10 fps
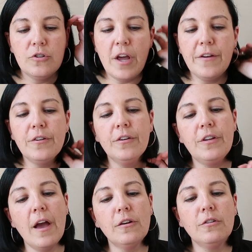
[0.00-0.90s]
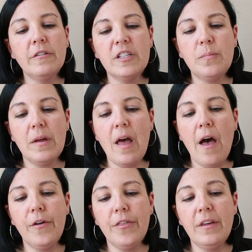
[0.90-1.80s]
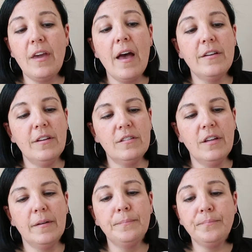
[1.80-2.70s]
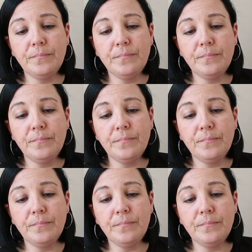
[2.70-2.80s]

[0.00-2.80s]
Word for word: tender yet crisp, and a healthy yet addicting